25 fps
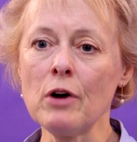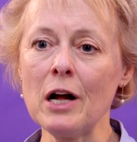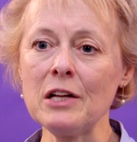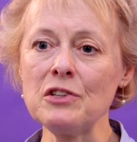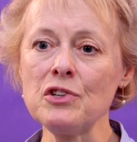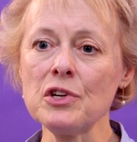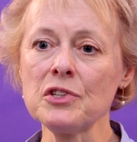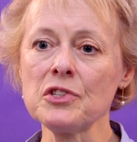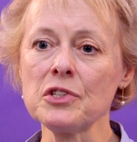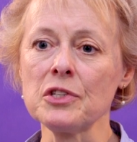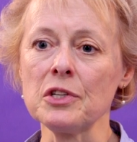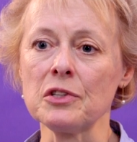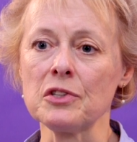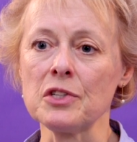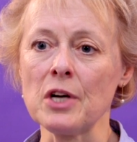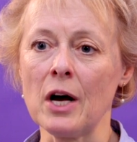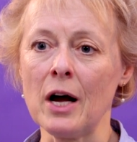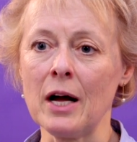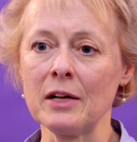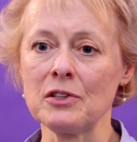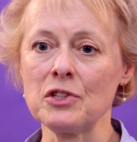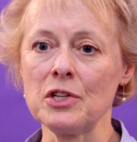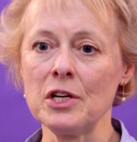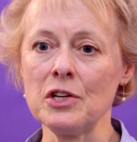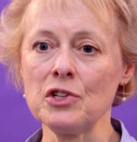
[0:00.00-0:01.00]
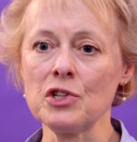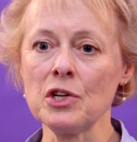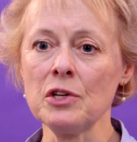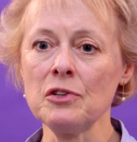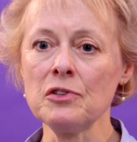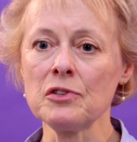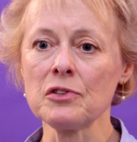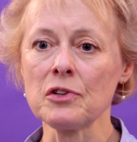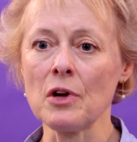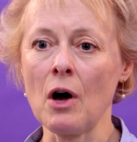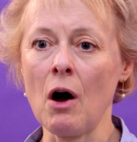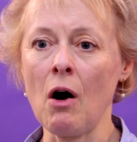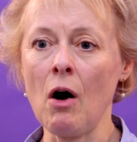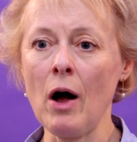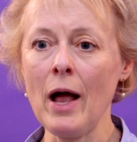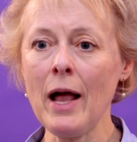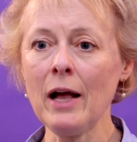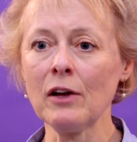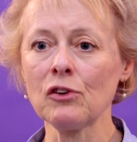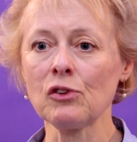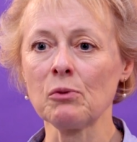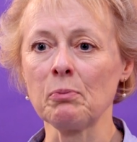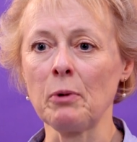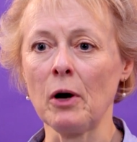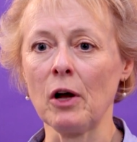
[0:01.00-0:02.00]
Registered dieticians are
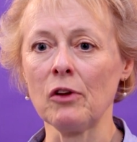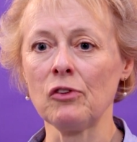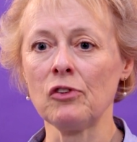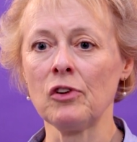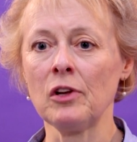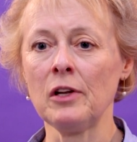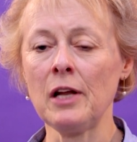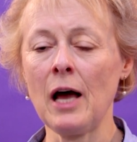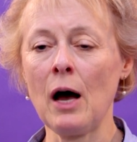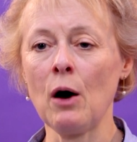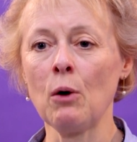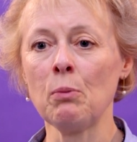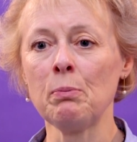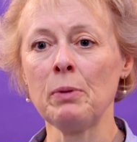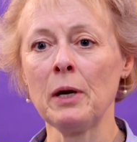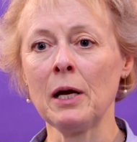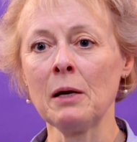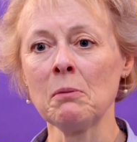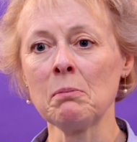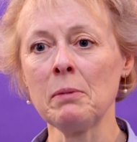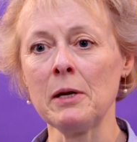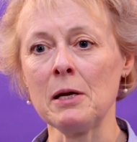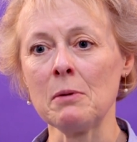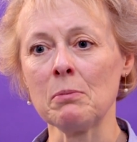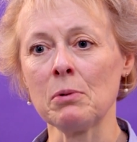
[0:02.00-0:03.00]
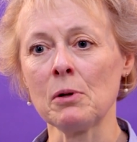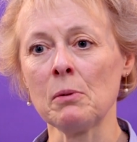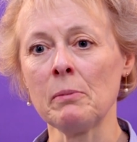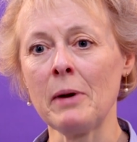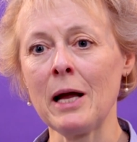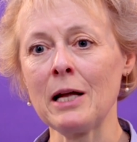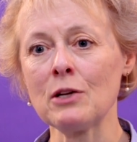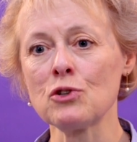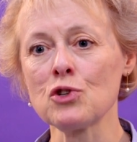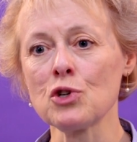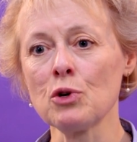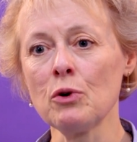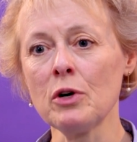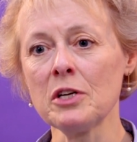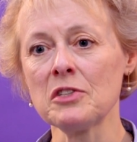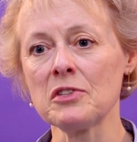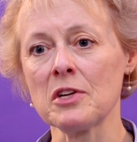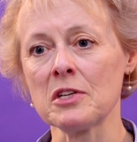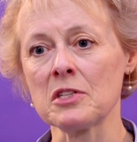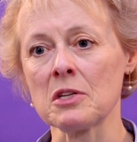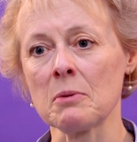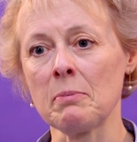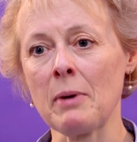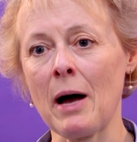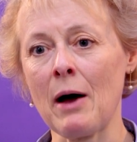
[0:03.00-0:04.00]
experts in helping people make
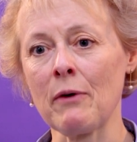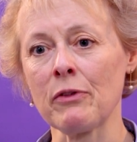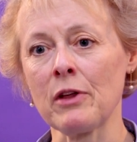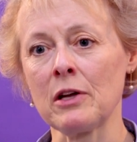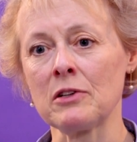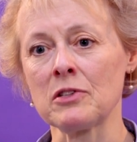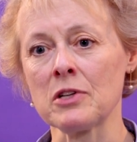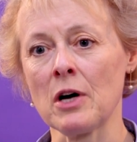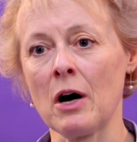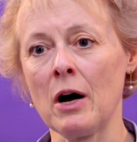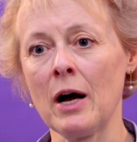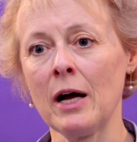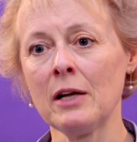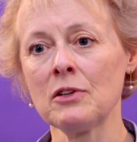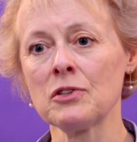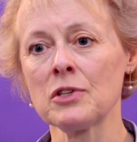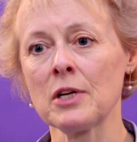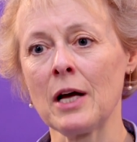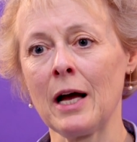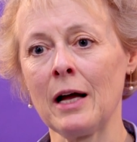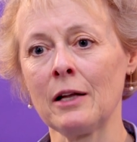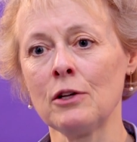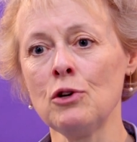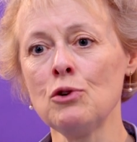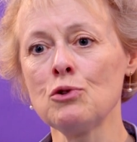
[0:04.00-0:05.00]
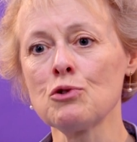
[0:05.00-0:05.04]
choices about their diet and